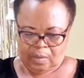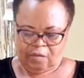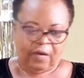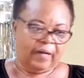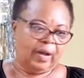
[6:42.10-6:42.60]

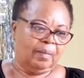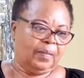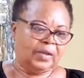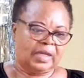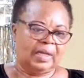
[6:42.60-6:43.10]
Very
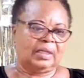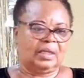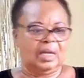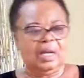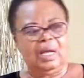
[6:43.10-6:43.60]
important.
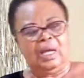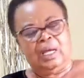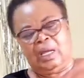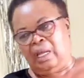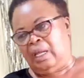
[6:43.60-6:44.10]

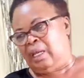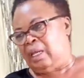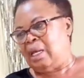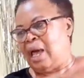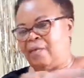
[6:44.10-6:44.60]

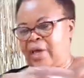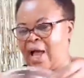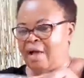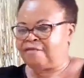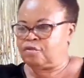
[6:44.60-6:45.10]
Now we
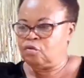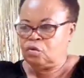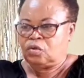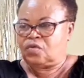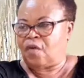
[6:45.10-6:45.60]
have
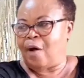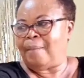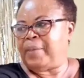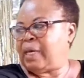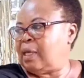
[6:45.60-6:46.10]
tools for our
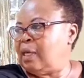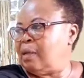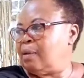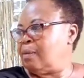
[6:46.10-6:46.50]
baking.